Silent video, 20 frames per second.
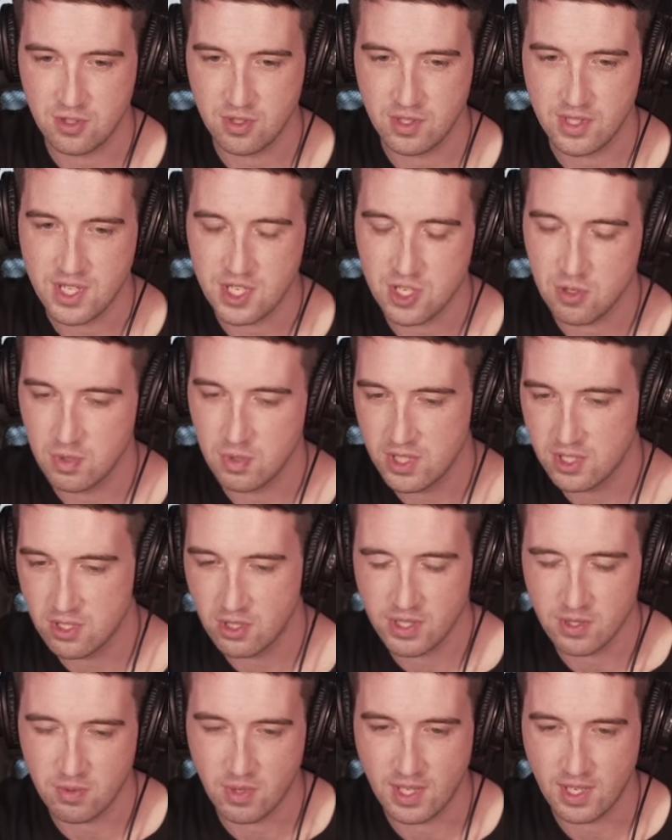and then you really
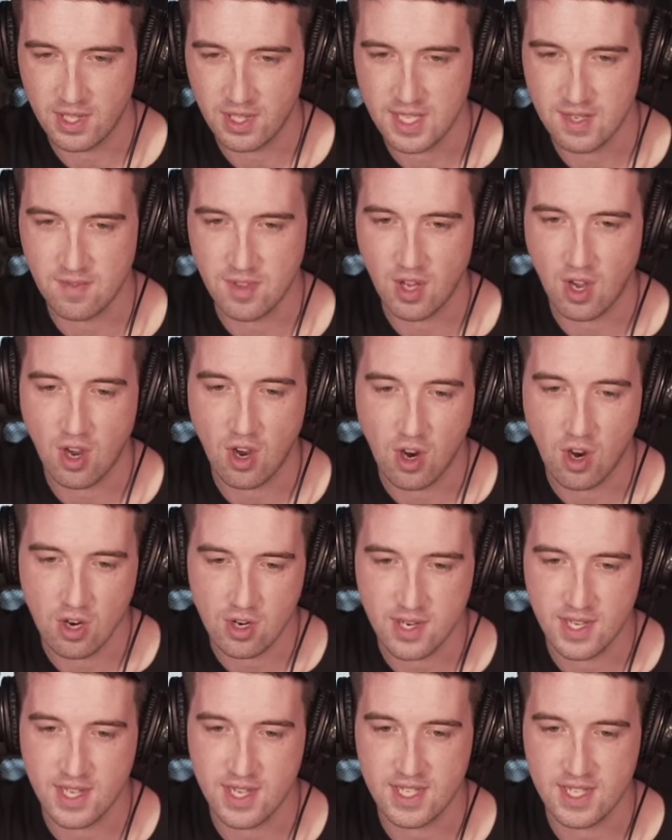only wanna leave the
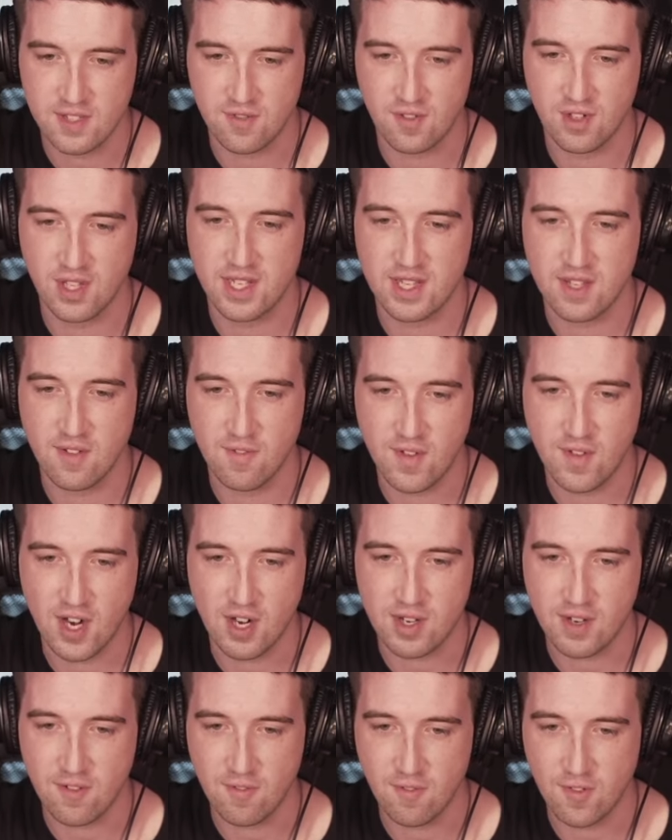hard hits for like the
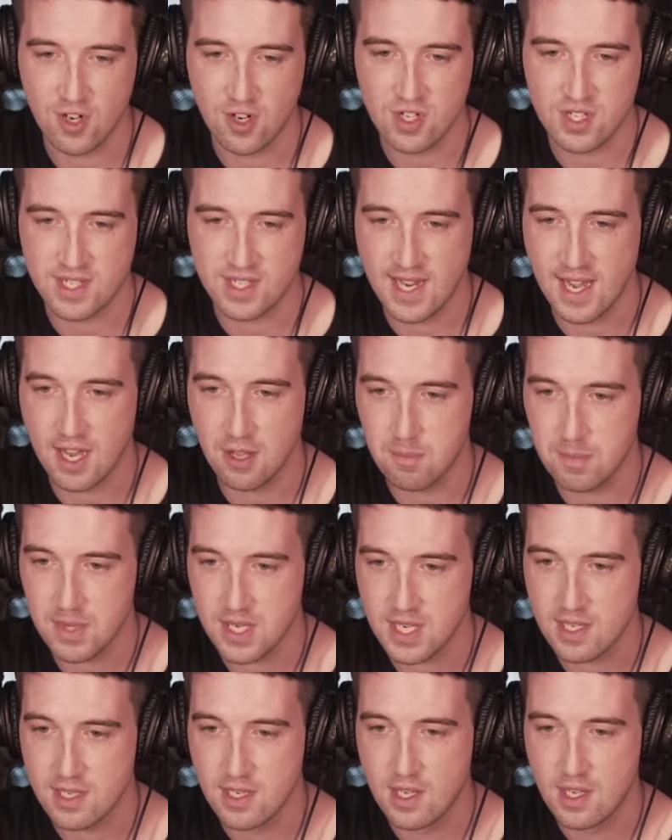very first downbeat.